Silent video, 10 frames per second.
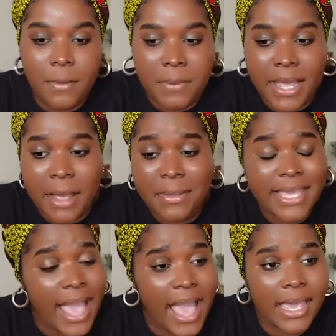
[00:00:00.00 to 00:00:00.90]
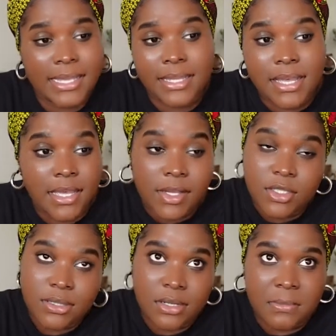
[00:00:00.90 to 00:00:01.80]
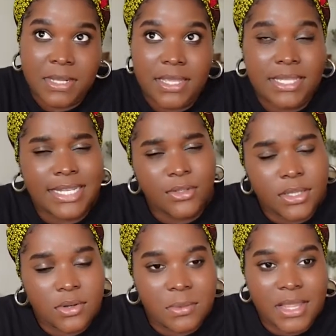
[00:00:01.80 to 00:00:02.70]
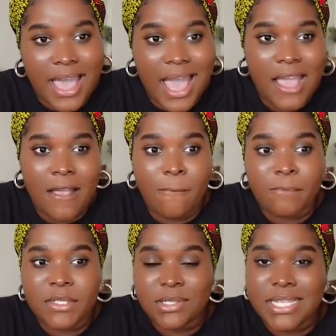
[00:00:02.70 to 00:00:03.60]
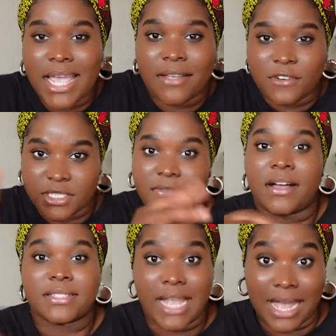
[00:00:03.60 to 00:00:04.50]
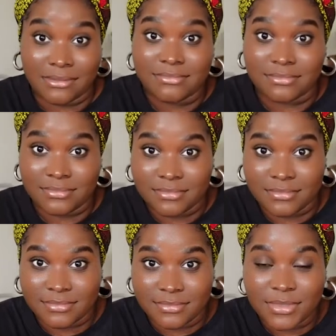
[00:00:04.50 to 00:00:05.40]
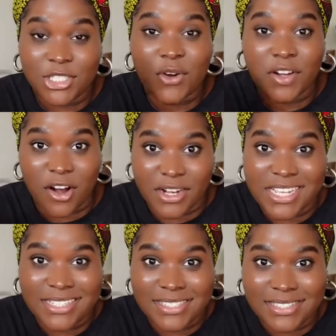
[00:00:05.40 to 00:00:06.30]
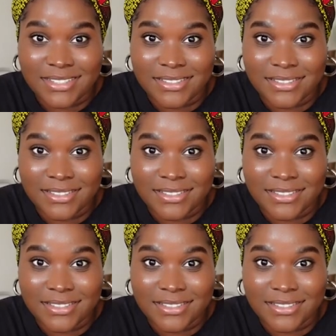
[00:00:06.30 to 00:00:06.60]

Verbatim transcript: But I'm like, yeah, I do a little bit of this, I do a little bit of that. She was like, first of all, stop. You're an artist.